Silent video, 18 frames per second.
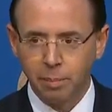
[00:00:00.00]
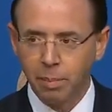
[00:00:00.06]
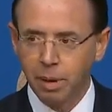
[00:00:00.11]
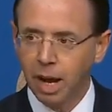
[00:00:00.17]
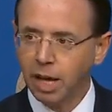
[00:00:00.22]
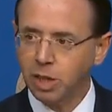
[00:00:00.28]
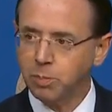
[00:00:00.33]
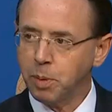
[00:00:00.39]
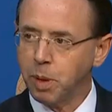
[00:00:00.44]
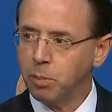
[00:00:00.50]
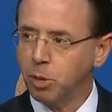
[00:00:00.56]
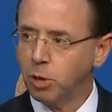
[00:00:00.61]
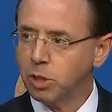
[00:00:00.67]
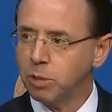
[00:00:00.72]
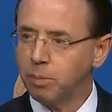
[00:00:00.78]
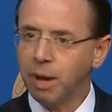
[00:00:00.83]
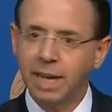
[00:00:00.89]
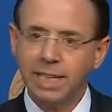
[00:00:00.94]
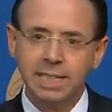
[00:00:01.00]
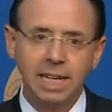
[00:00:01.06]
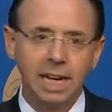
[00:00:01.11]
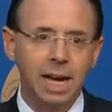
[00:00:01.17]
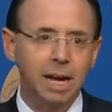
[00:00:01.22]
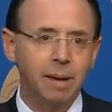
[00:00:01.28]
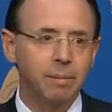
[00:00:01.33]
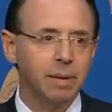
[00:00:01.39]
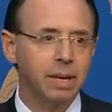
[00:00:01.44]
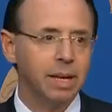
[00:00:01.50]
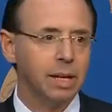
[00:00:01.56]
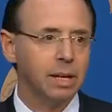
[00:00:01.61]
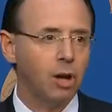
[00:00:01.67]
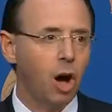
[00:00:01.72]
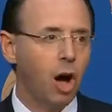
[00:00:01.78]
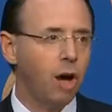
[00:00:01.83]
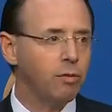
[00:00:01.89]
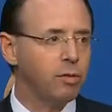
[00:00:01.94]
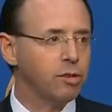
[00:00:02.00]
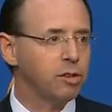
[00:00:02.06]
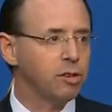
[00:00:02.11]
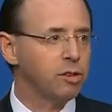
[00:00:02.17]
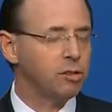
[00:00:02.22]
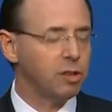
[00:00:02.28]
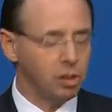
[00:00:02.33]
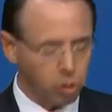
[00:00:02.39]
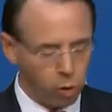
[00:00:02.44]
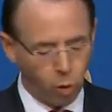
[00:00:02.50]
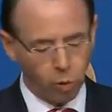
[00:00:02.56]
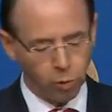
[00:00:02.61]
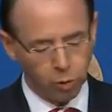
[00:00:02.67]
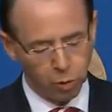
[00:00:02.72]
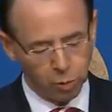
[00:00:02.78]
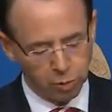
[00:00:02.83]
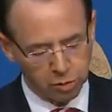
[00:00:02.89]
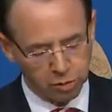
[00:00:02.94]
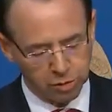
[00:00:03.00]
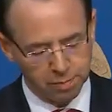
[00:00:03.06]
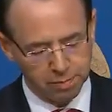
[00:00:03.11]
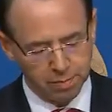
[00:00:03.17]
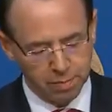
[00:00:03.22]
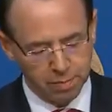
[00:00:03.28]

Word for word: but I spent most of my time in offices and courtrooms.